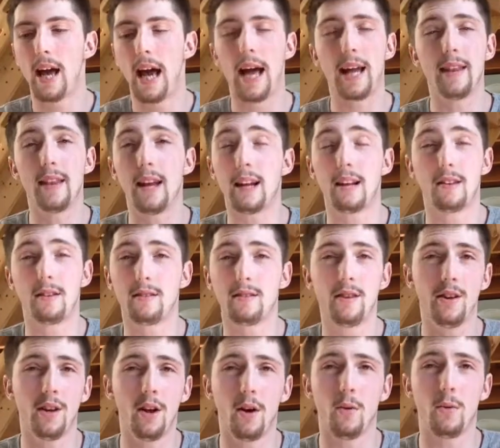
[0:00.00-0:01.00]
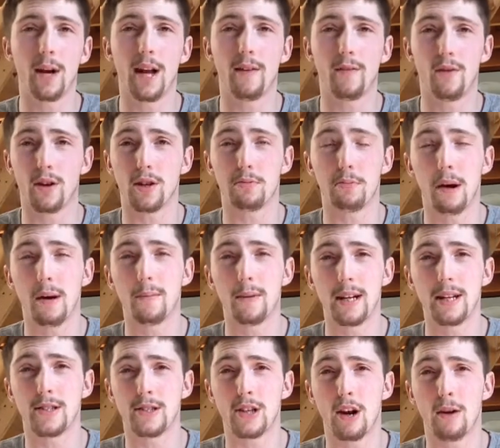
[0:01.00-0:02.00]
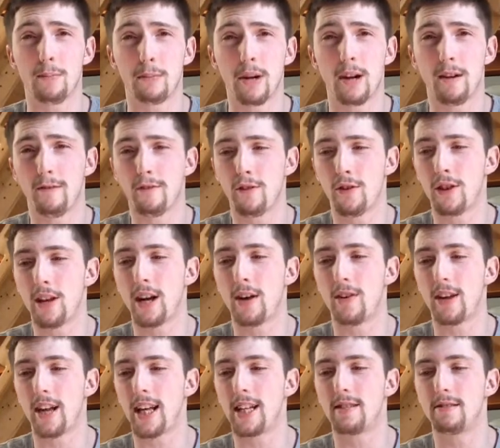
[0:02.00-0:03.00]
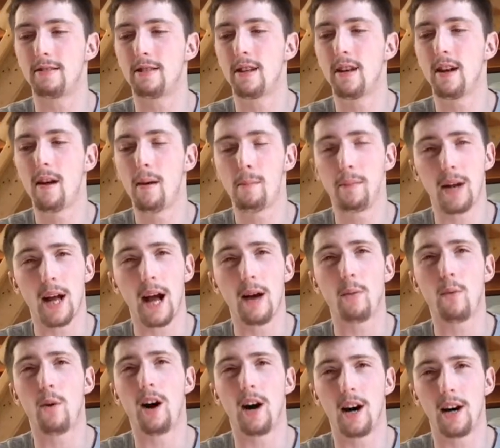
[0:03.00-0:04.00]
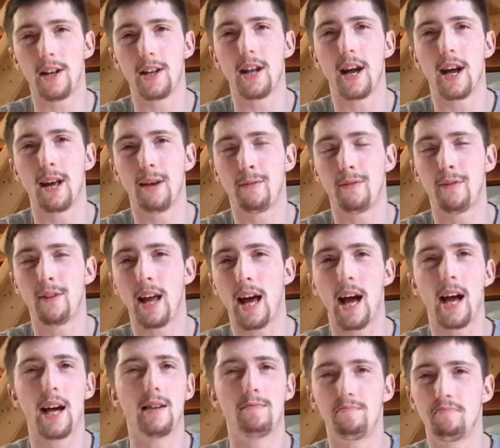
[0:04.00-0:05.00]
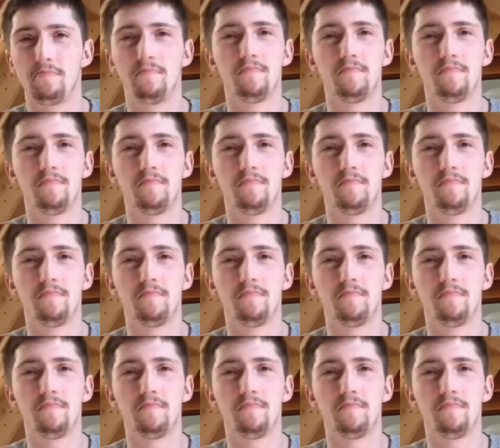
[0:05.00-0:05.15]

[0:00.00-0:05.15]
And that's, whatever. It probably is sharp enough for their needs. But I want a knife that